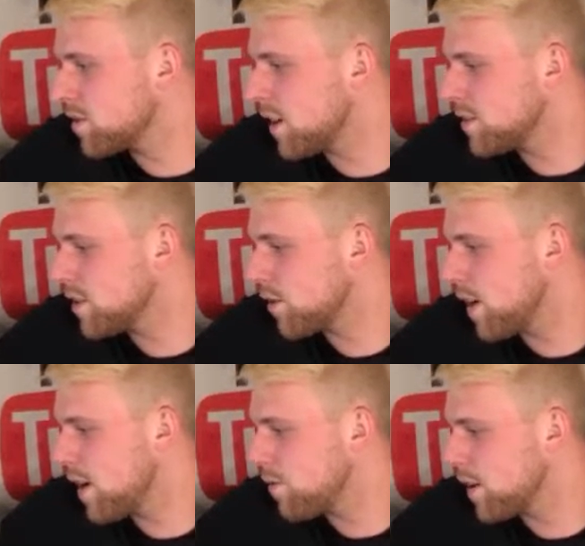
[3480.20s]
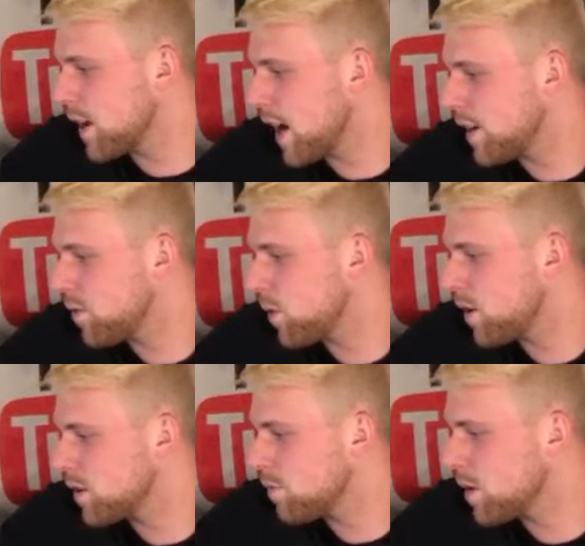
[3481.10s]
Classics are great for a guide for
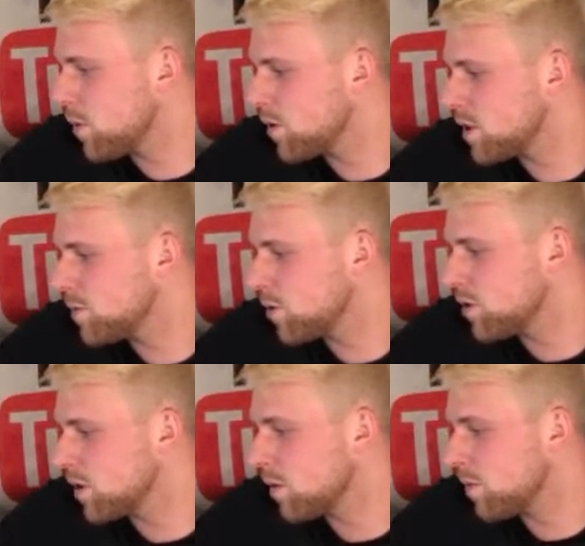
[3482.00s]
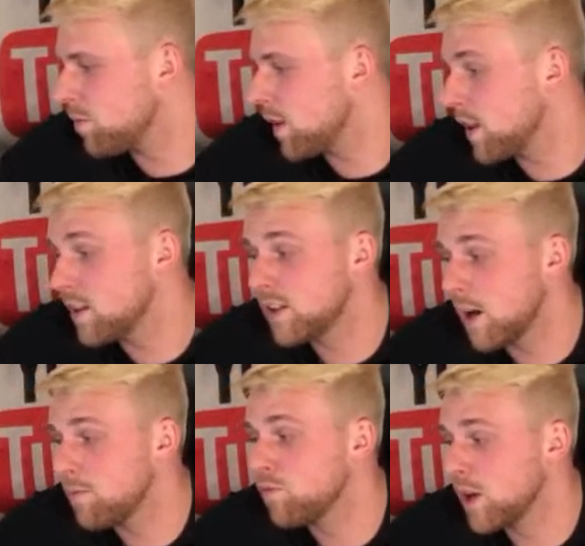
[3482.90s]
welding, been watching his budget club and playlist. Yeah,
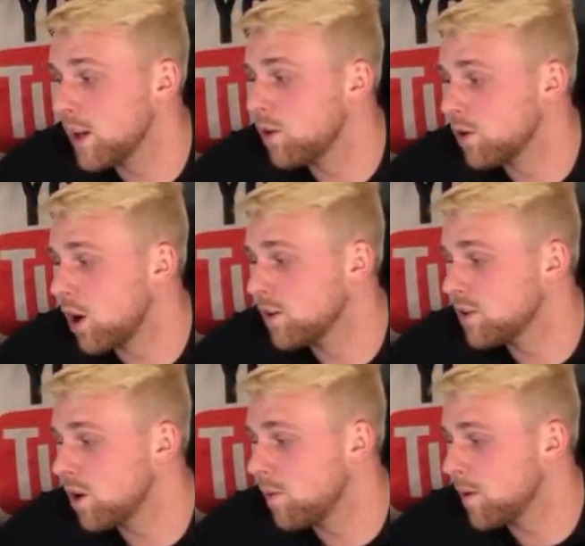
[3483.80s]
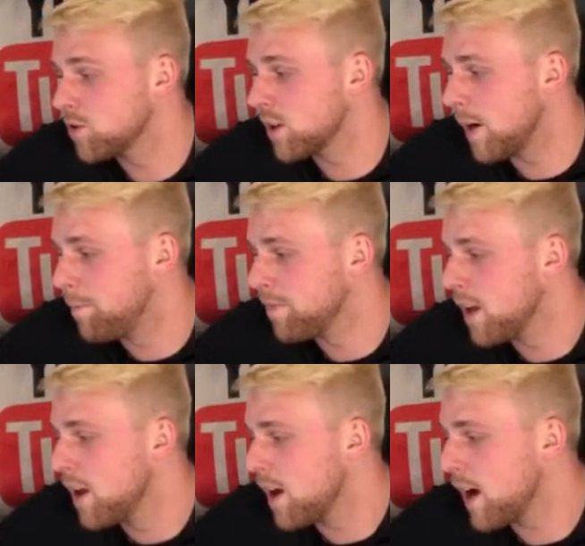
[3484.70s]
really good. Honestly, go and watch that.
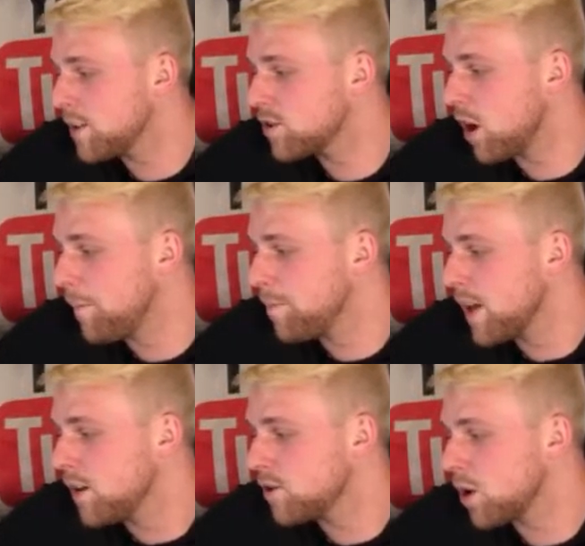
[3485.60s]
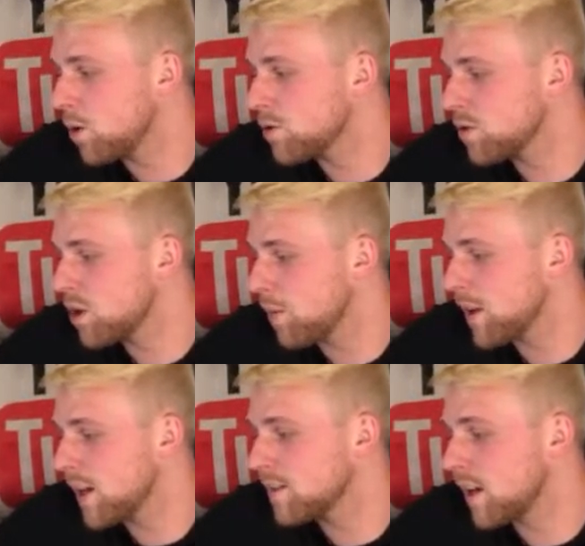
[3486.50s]
Hi Tom, Total Top
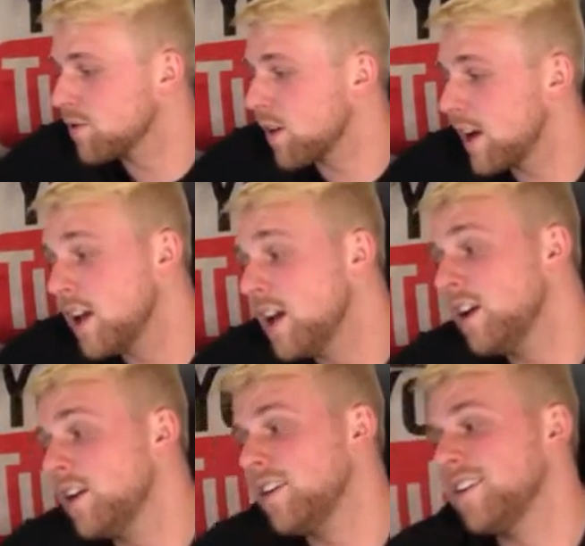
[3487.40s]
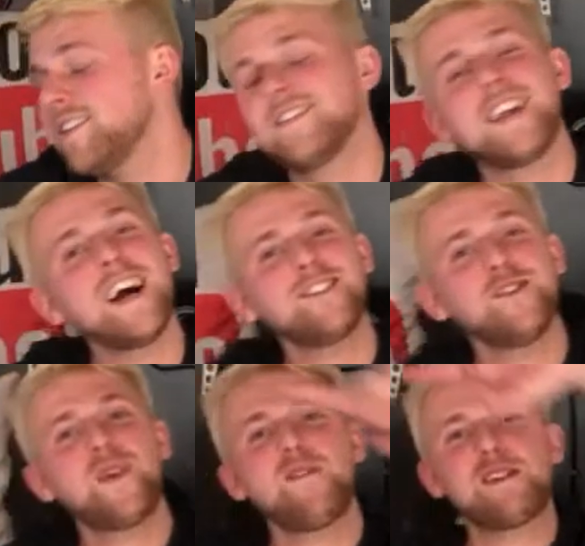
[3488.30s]
Gear sounds great. That's a
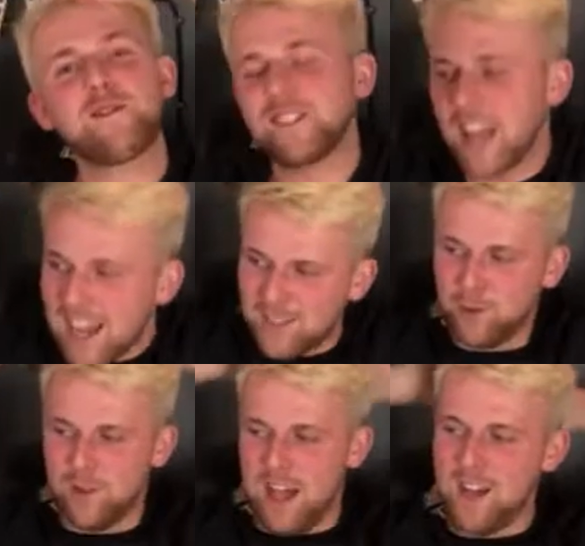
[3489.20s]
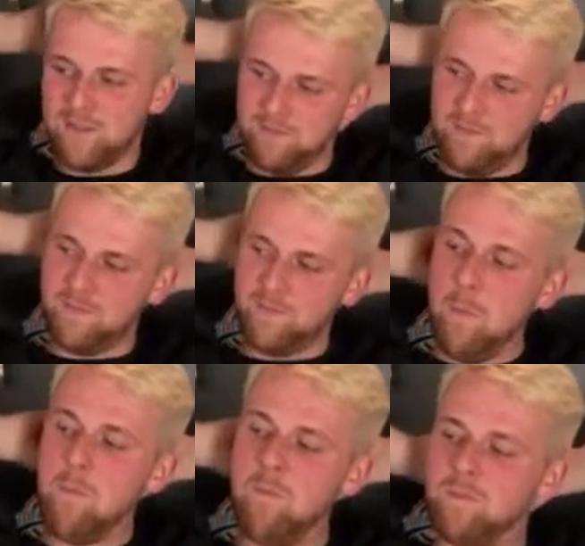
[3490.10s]
very good title, that.
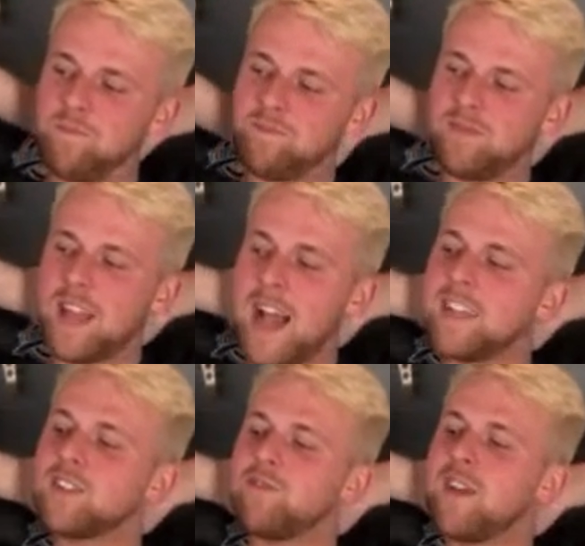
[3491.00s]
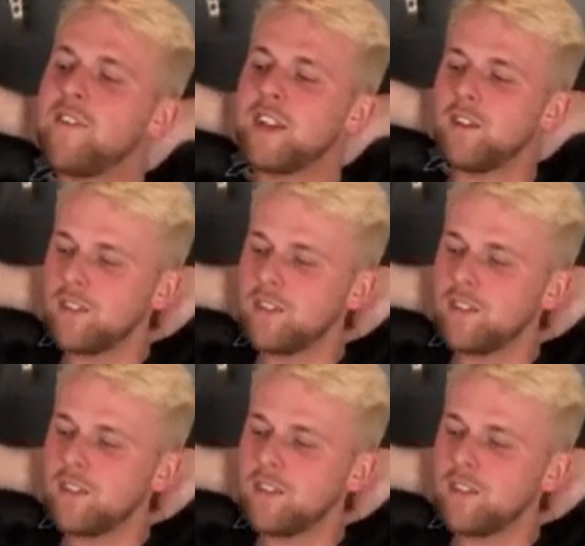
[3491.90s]
That is a very...